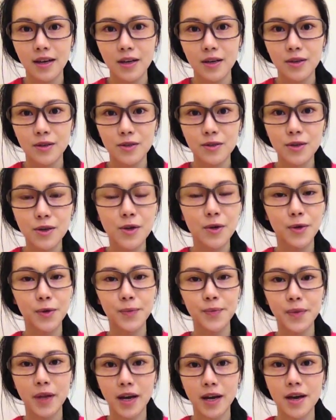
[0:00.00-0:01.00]

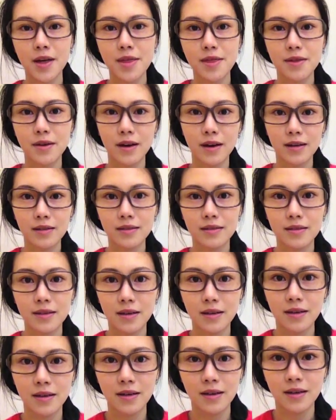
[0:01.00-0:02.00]
So I thought
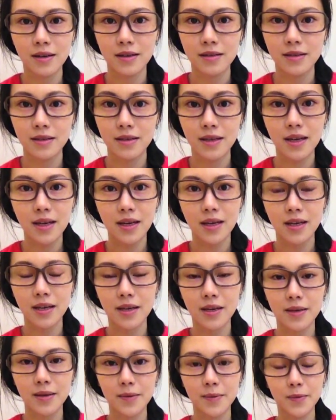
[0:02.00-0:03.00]

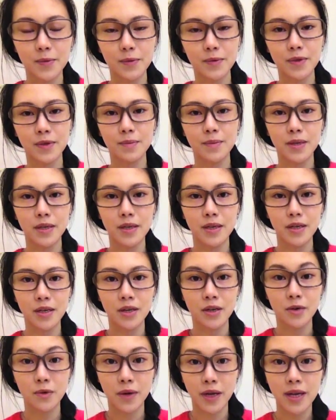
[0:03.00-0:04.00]
today would be a
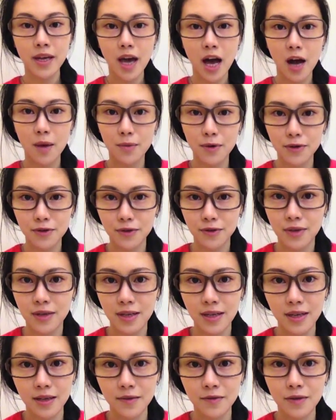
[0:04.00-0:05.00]
great
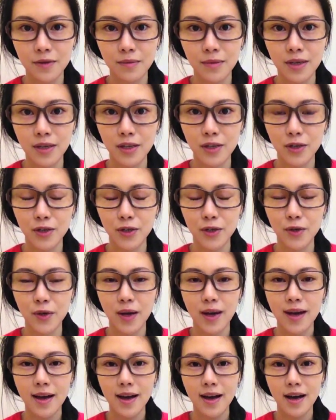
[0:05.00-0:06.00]
opportunity for me to
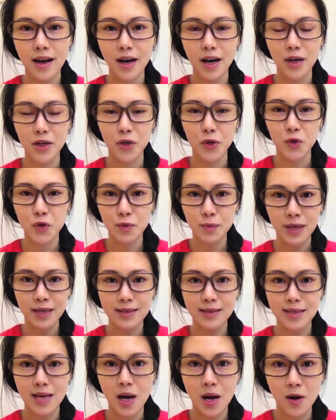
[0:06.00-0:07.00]
use
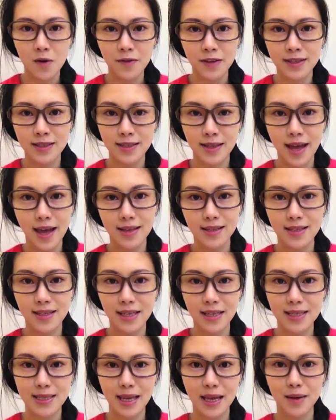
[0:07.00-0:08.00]
myself as an
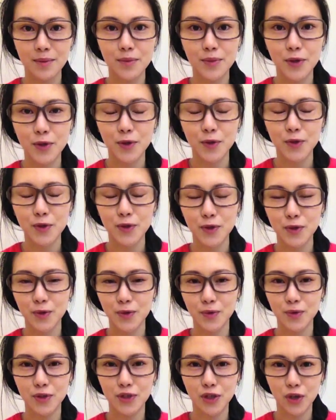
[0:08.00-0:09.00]
example to
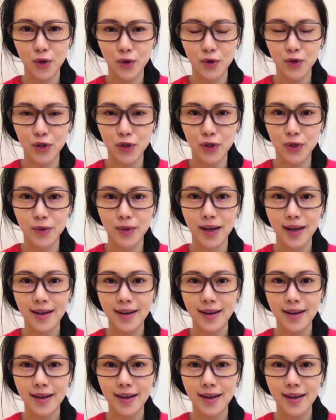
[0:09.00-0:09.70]
show you